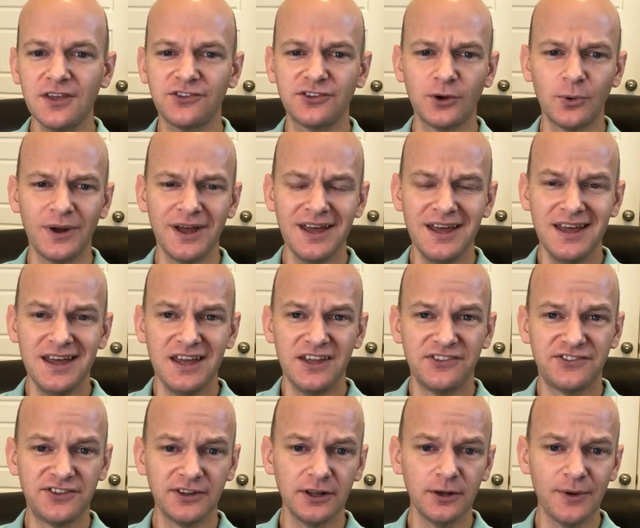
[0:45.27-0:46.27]
So
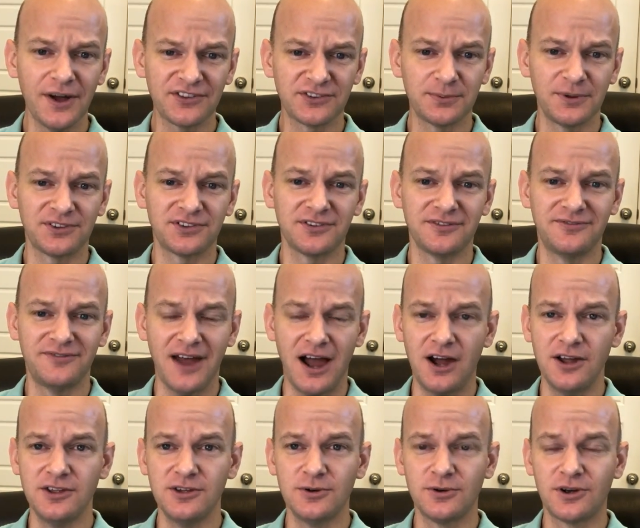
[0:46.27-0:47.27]
Zillow estimates of
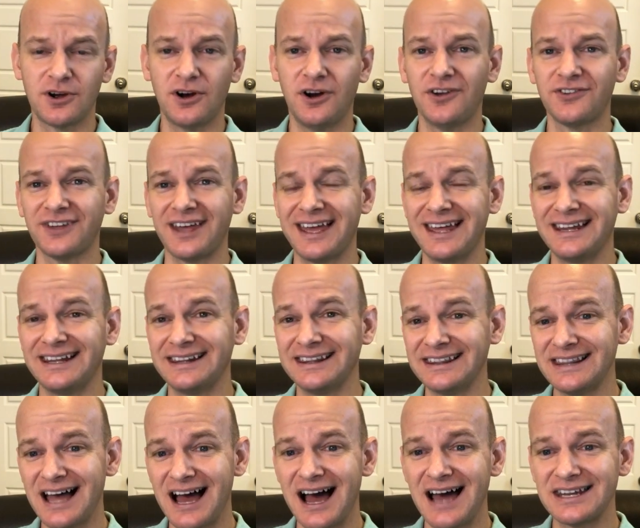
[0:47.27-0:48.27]
value cause a
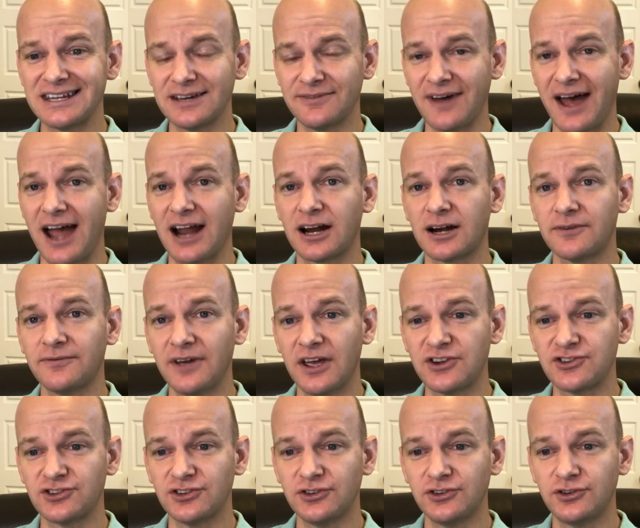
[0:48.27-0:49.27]
lot of
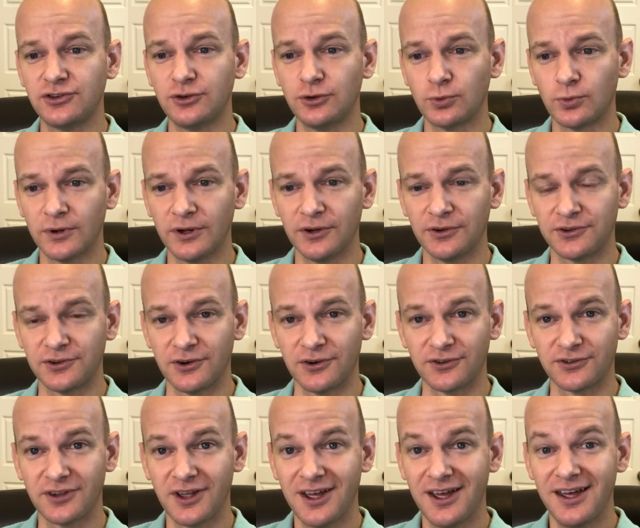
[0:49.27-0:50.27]
aggravation to
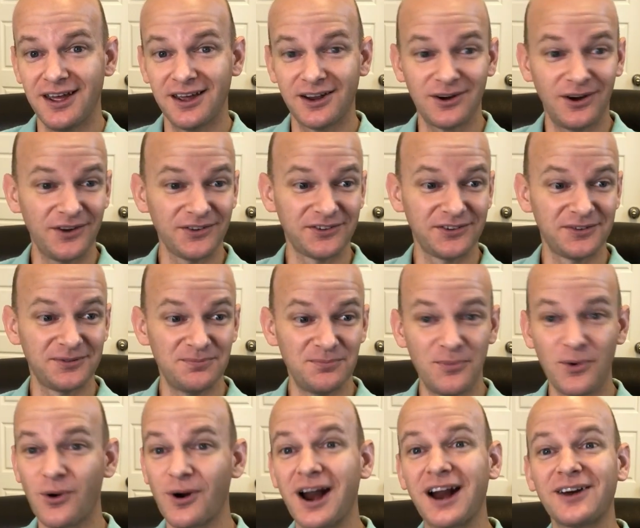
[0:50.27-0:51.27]
realtors. It causes
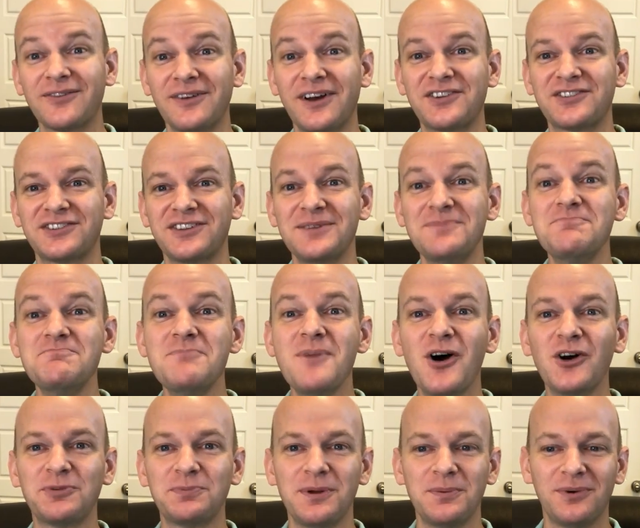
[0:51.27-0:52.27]
more aggravation than
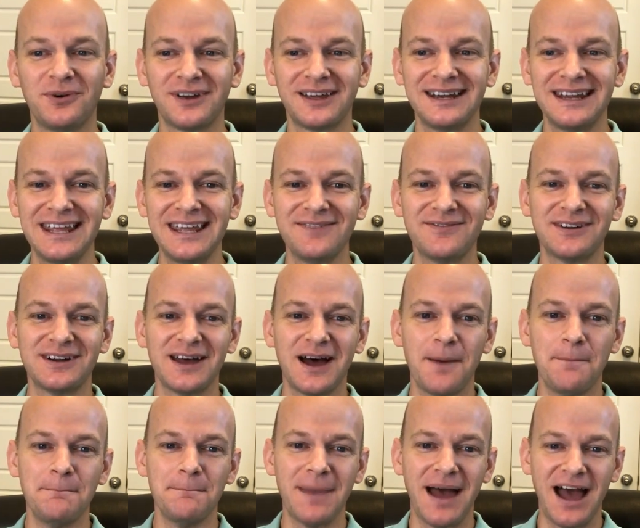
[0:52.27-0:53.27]
most people can even
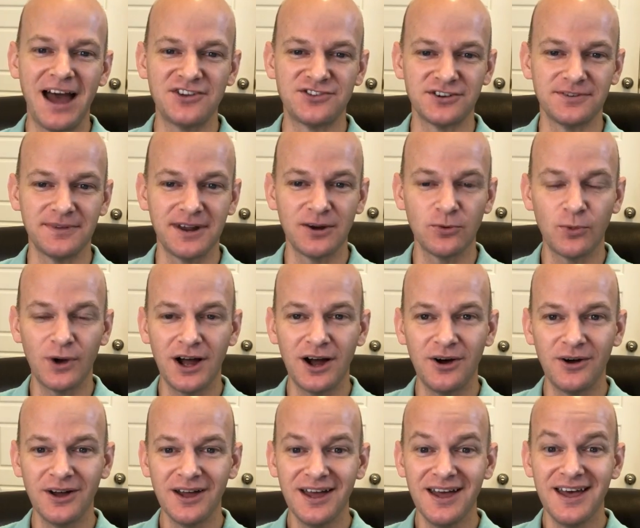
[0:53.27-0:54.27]
imagine. And
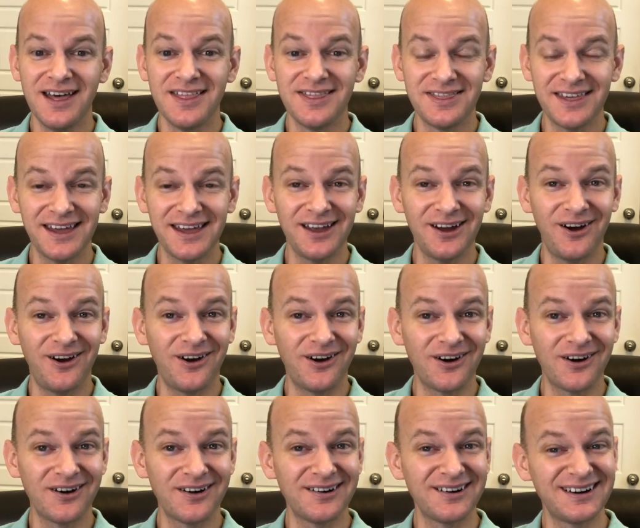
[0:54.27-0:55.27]
while they
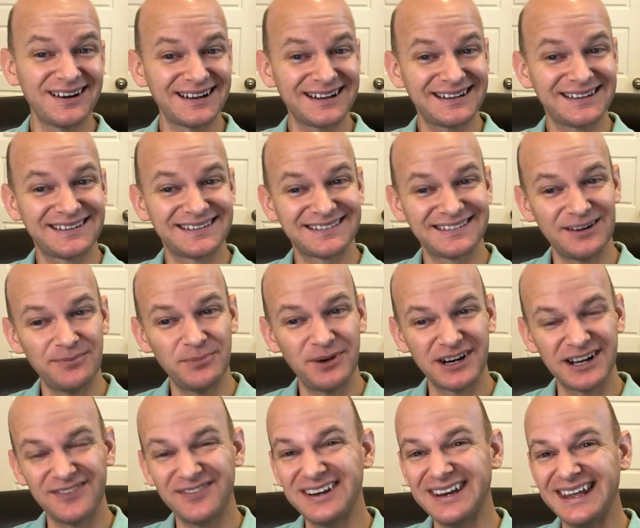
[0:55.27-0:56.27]
are
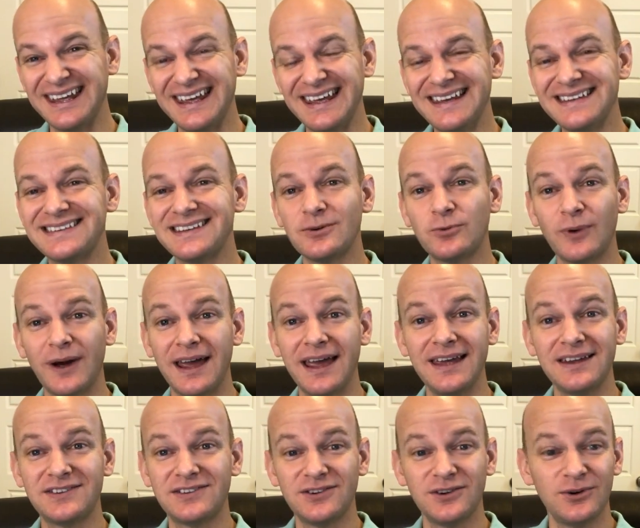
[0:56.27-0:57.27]
somewhat of an easy
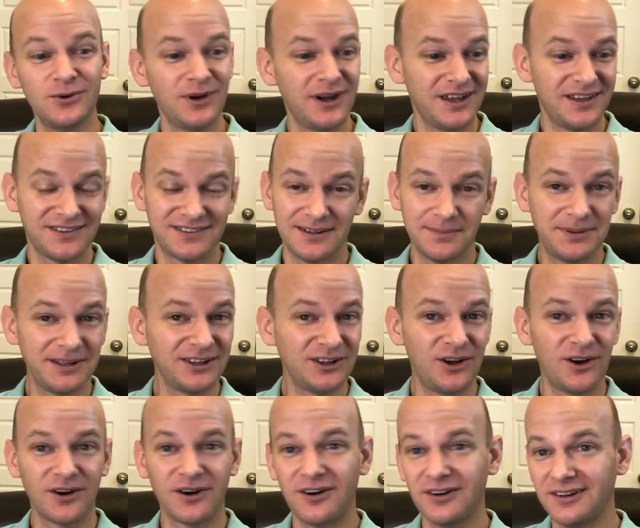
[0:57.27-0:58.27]
way to simply
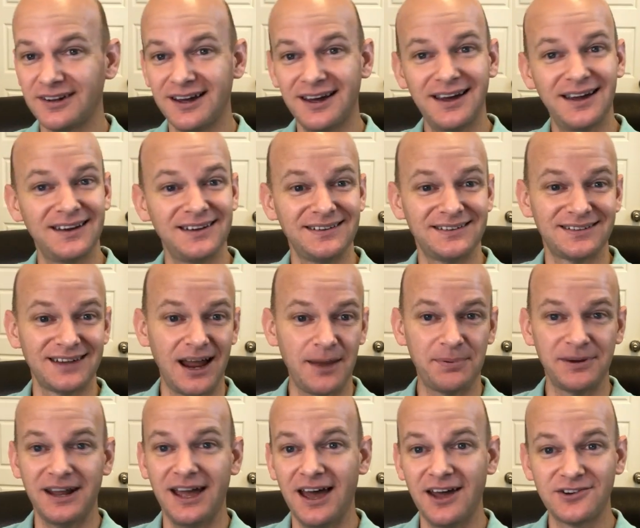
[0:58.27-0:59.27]
log online,
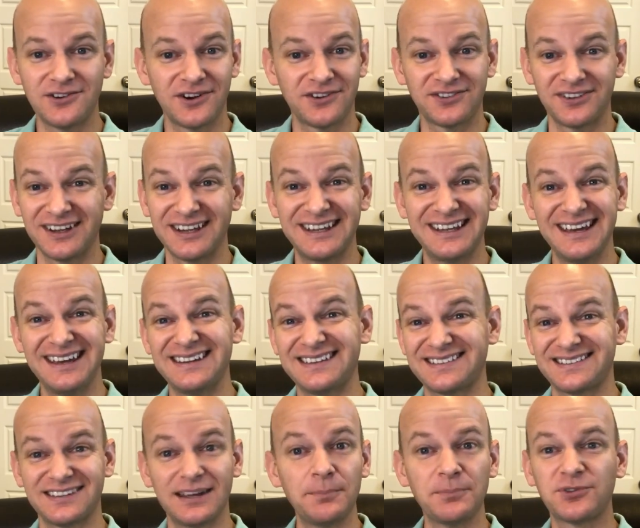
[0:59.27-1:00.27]
type an address, and get
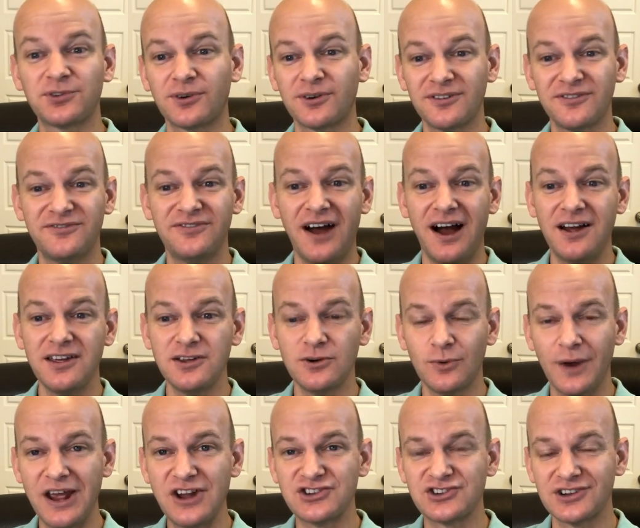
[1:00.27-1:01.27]
some sort of
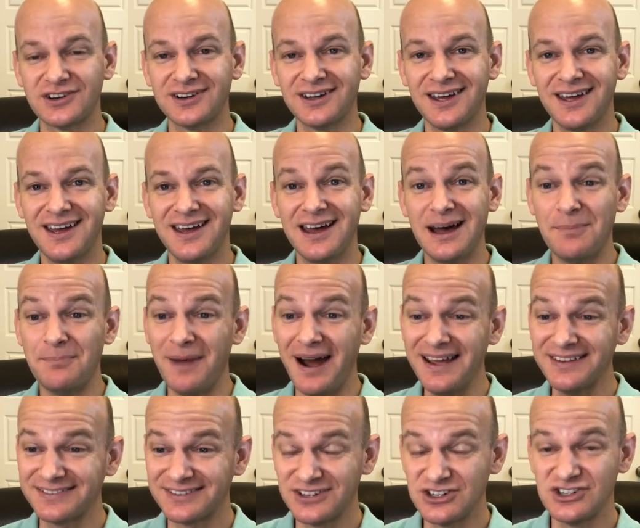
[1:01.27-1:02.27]
valuation,
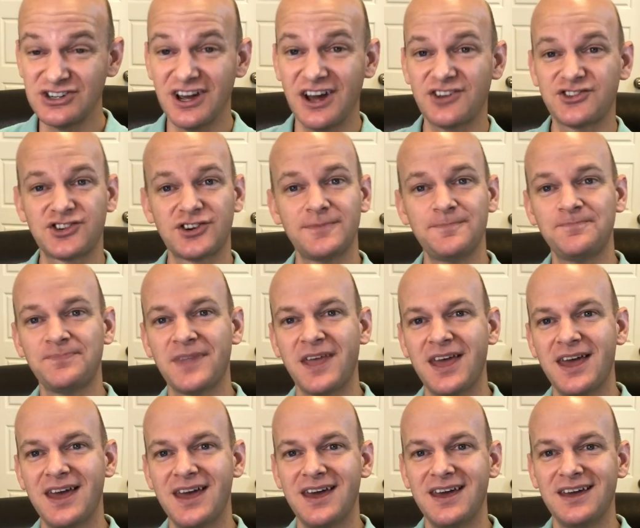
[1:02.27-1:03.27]
my suggestion
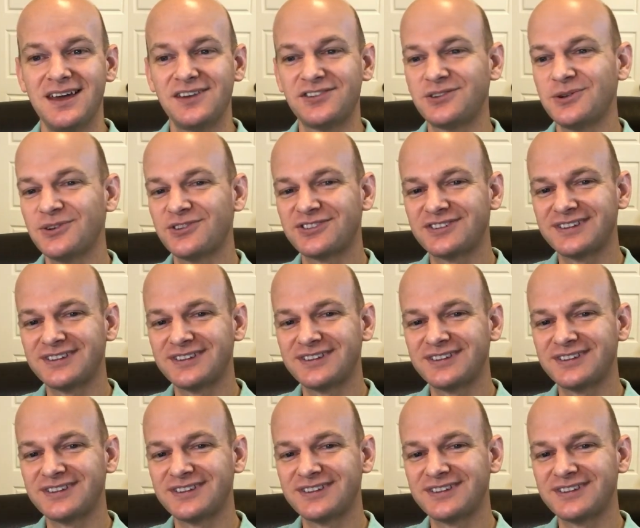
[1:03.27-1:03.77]
is to